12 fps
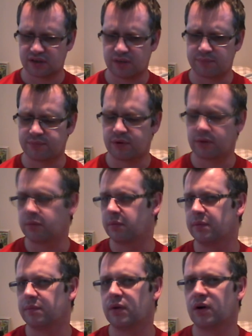are
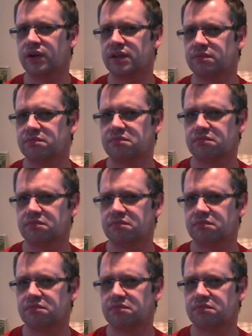probably my